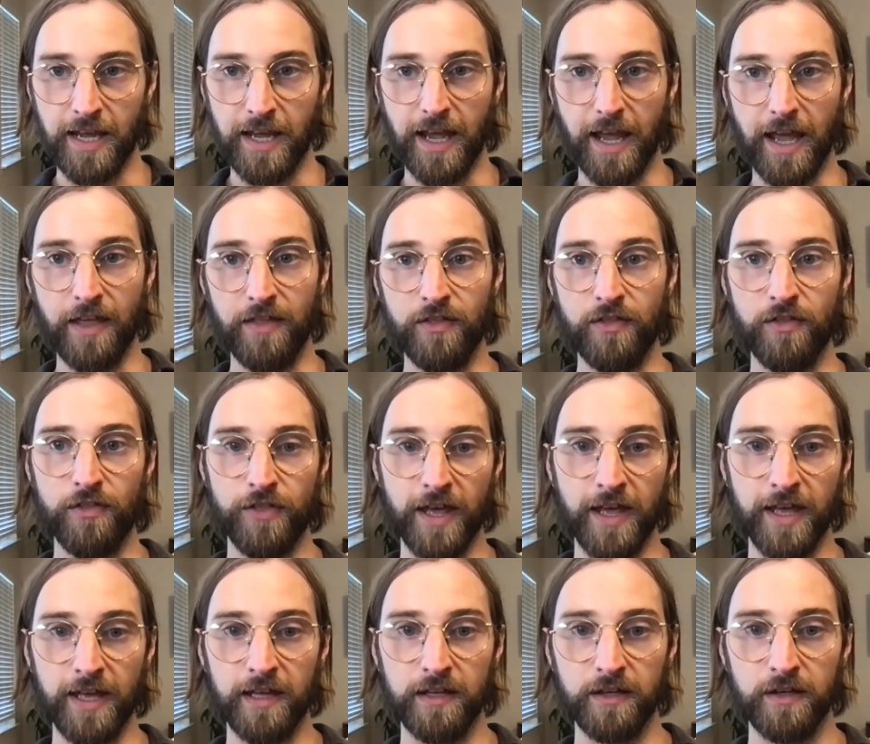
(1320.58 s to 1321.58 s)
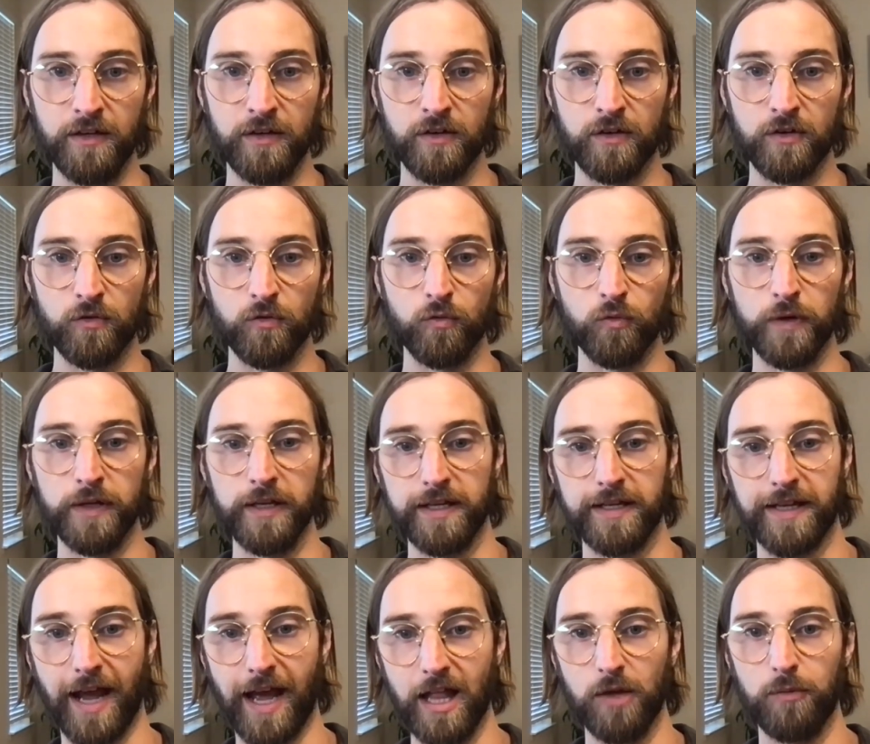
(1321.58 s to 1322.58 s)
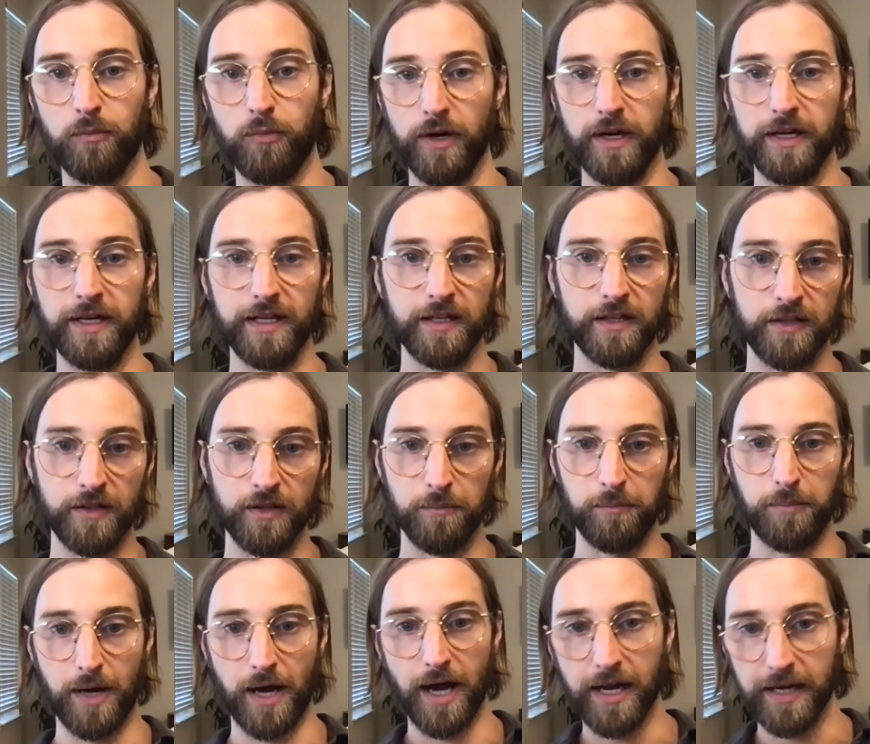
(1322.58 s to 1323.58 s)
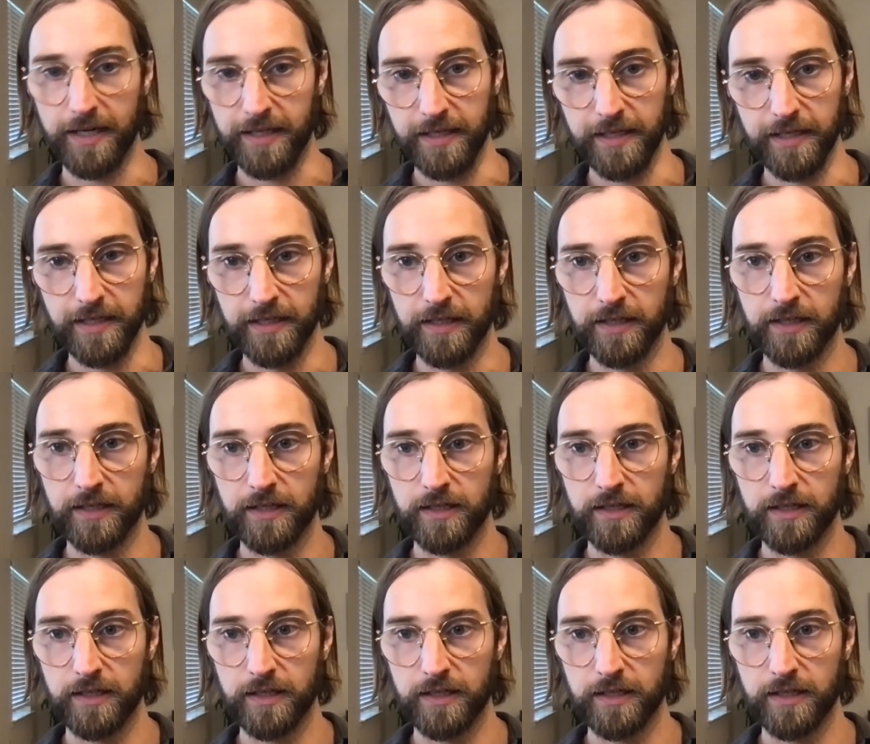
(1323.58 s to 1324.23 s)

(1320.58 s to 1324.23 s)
and then recalibrating the body